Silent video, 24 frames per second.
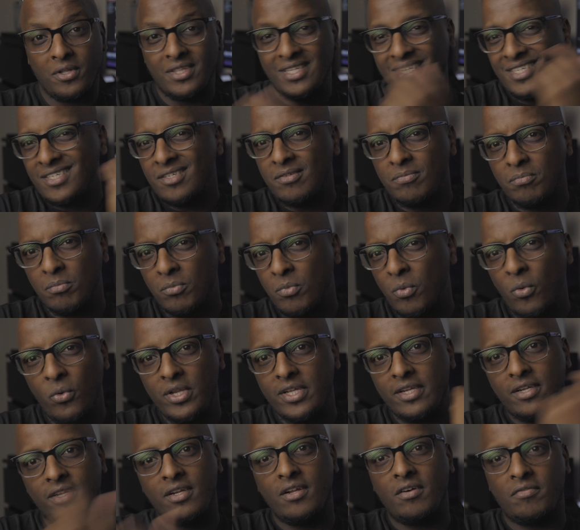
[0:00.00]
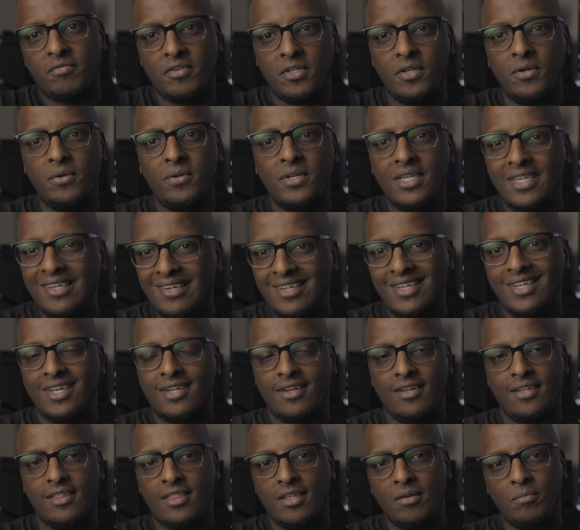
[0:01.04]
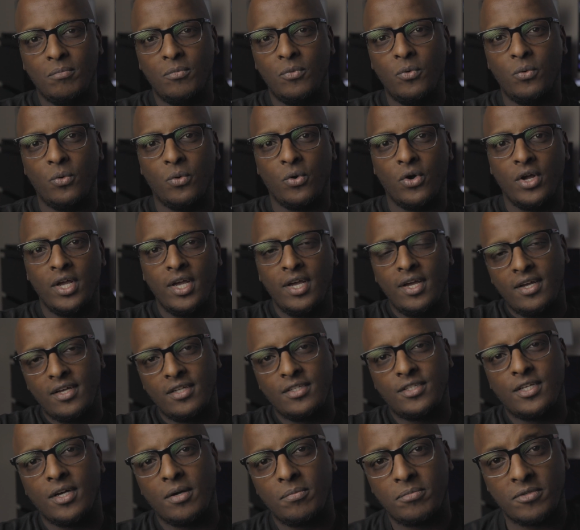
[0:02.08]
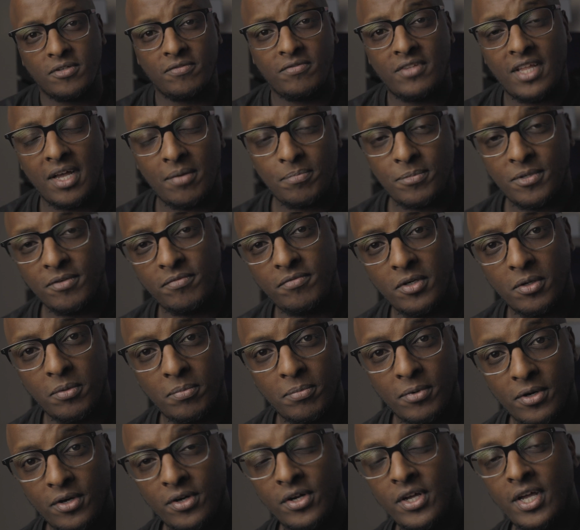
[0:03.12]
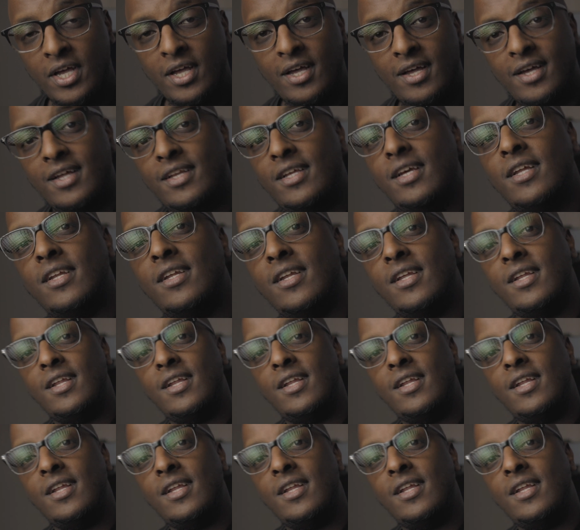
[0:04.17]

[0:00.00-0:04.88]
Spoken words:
This is more than enough. You don't need anything more in terms of depth of field. But at the end of the